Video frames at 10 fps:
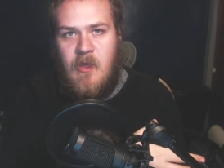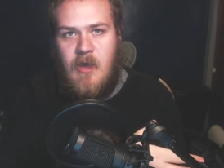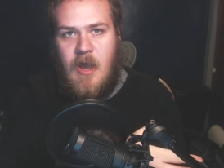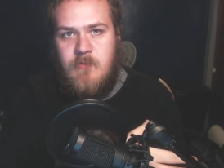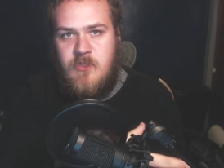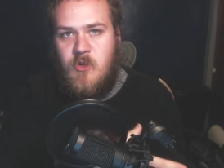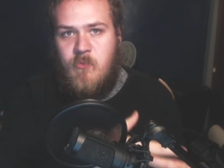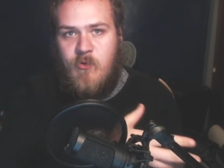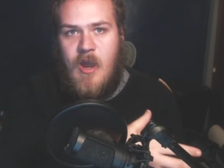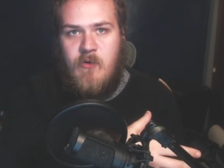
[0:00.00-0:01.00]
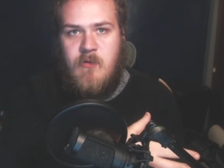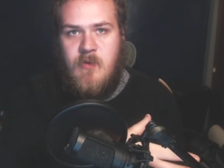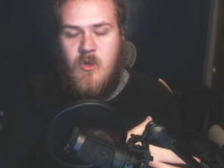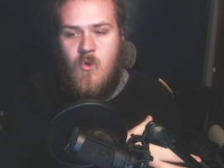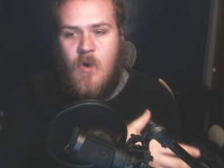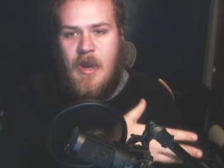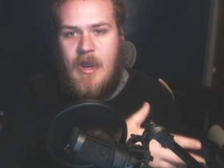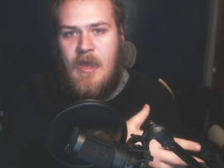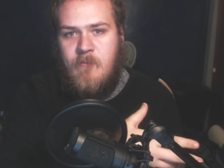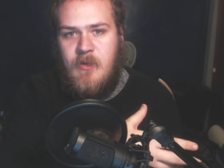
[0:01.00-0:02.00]
I'm still proud to be who I
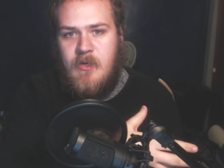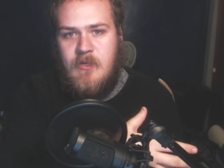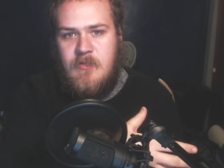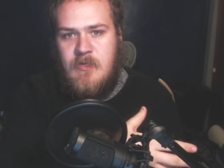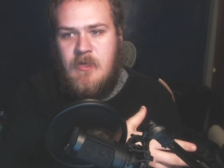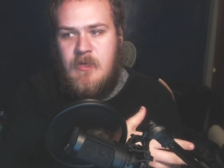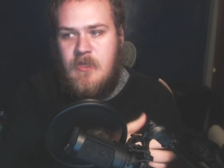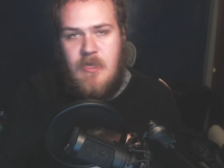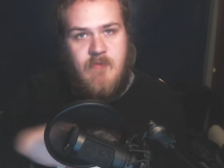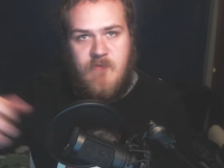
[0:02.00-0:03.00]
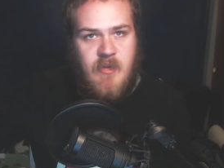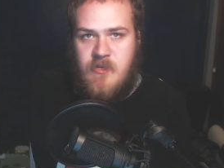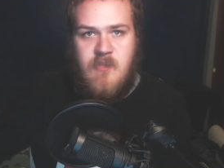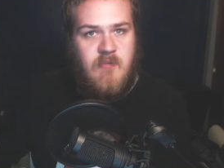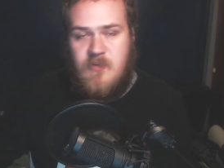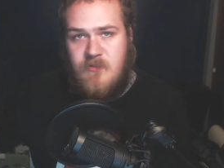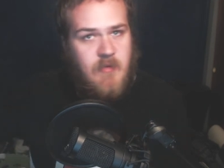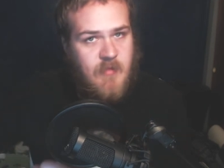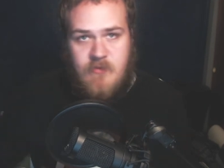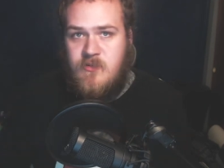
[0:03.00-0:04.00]
am because even if they did those things, they,
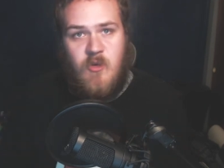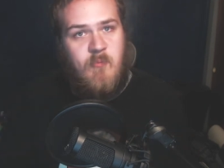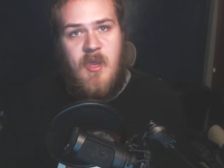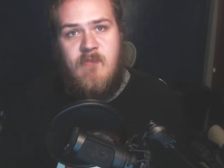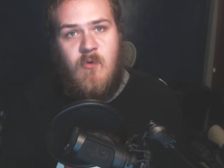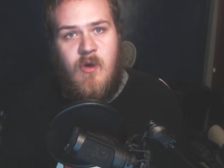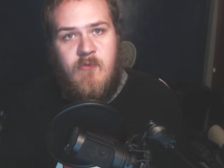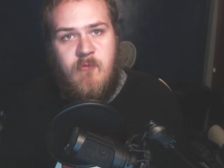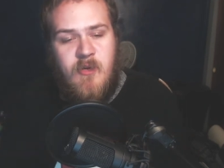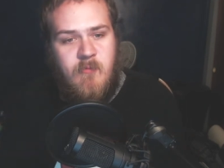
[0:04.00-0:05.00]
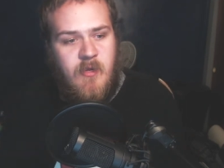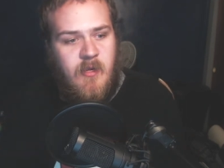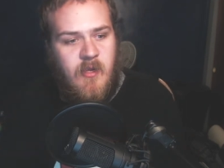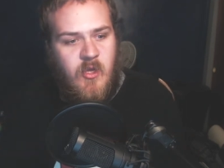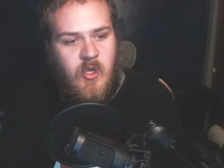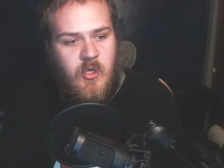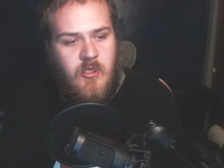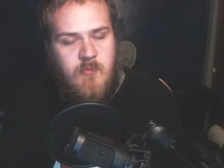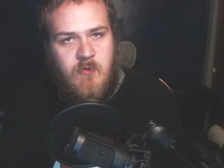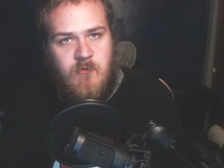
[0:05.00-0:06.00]
they still paved the way for me to be
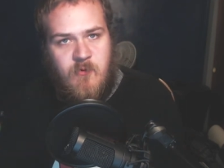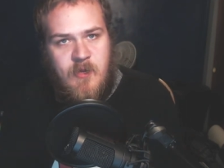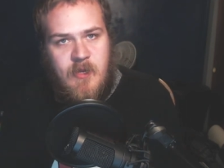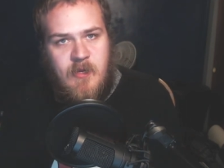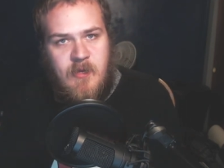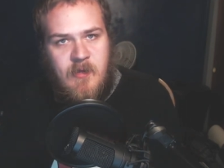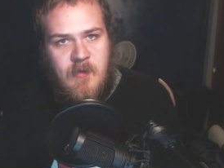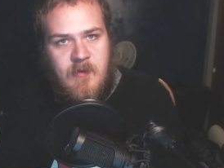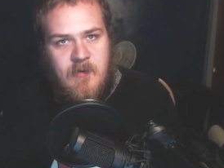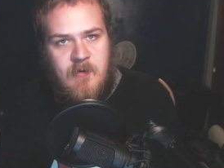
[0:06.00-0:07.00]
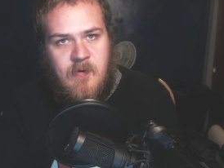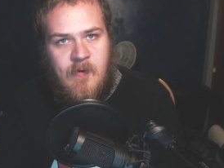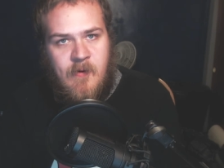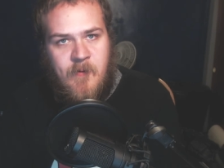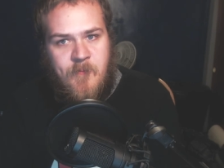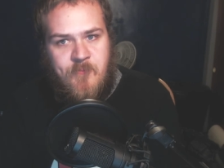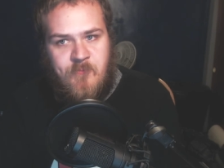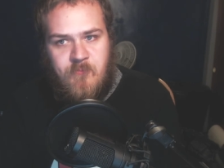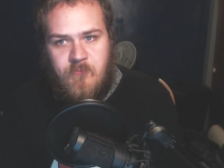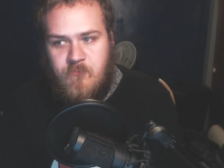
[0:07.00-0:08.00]
be free, you know.
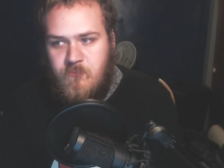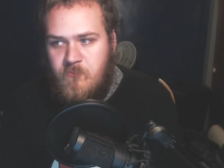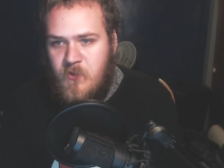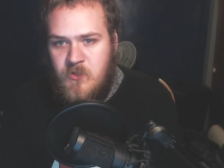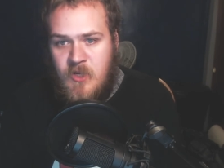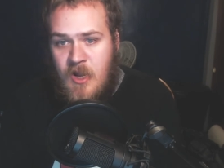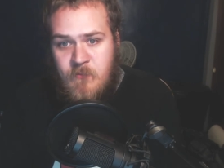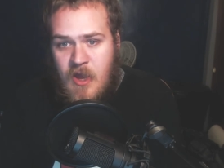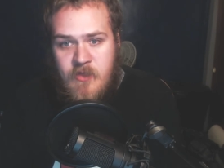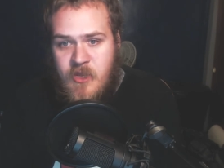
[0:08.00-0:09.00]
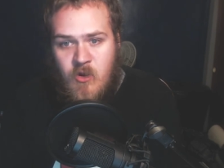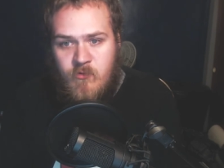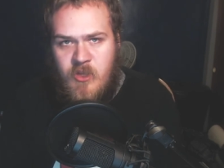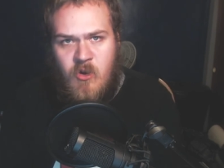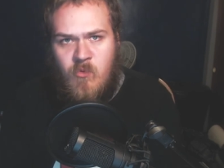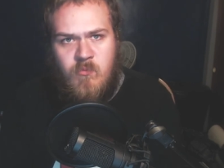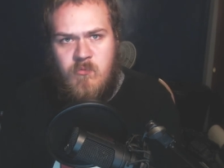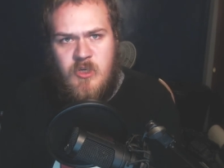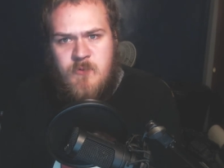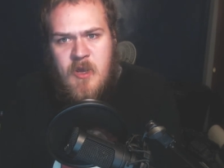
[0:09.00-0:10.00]
And I'm I they don't they don't
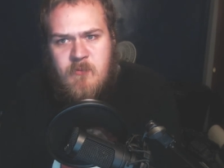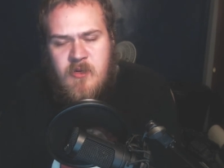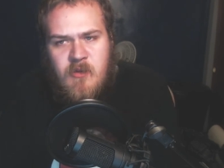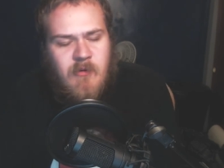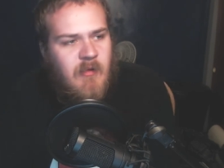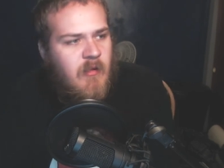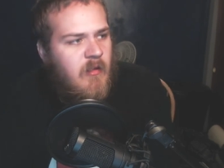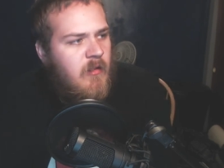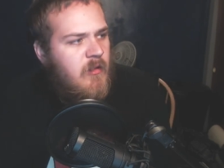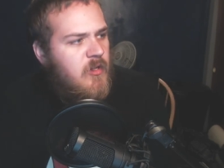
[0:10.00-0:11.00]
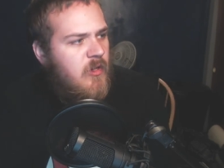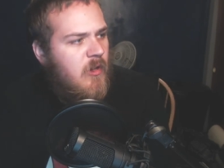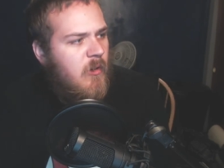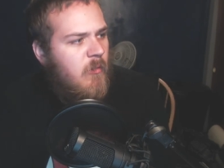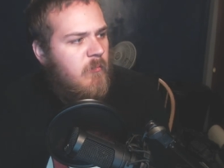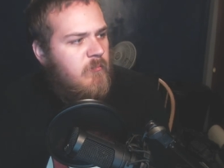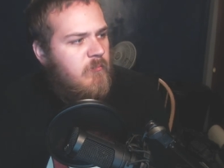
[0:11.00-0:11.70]
expect me to you know,